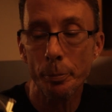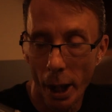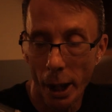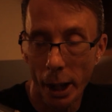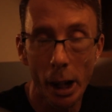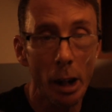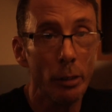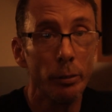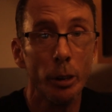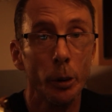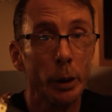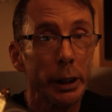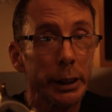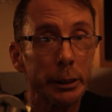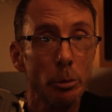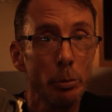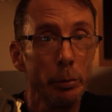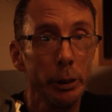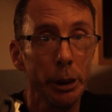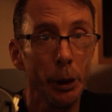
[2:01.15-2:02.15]
I've
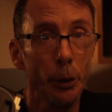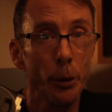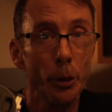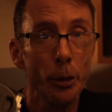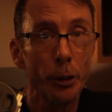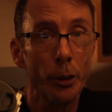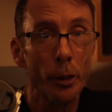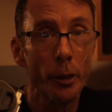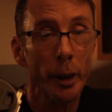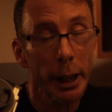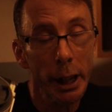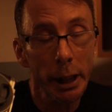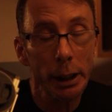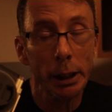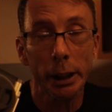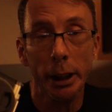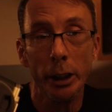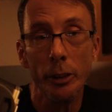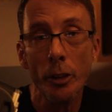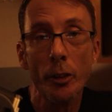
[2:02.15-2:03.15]
only used the kit
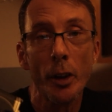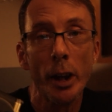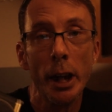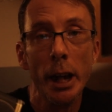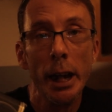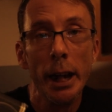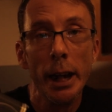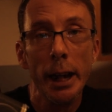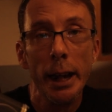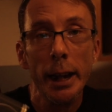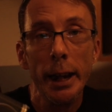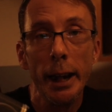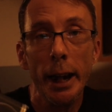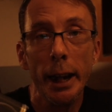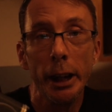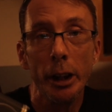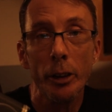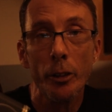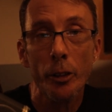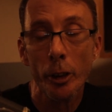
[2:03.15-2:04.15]
lens,
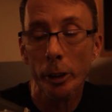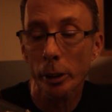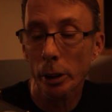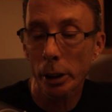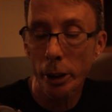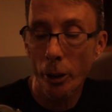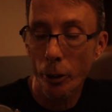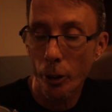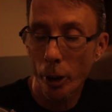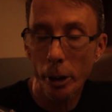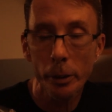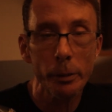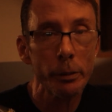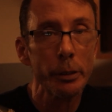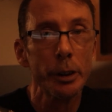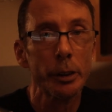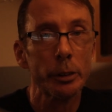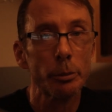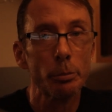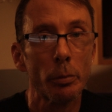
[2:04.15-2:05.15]
and it certainly
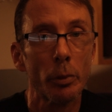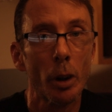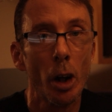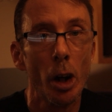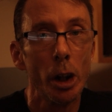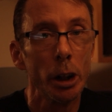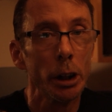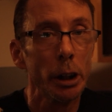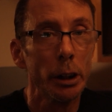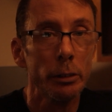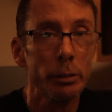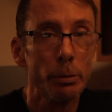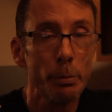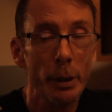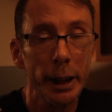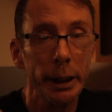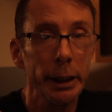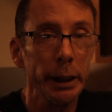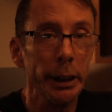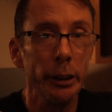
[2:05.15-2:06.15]
served all of
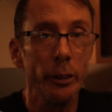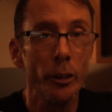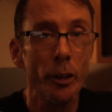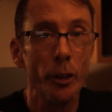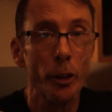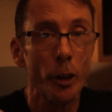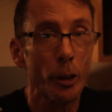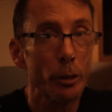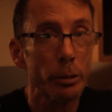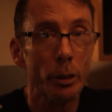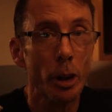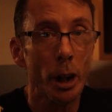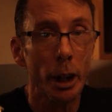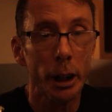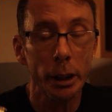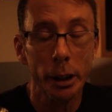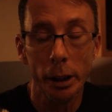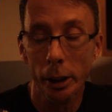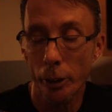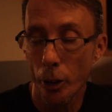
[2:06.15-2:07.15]
my needs so far.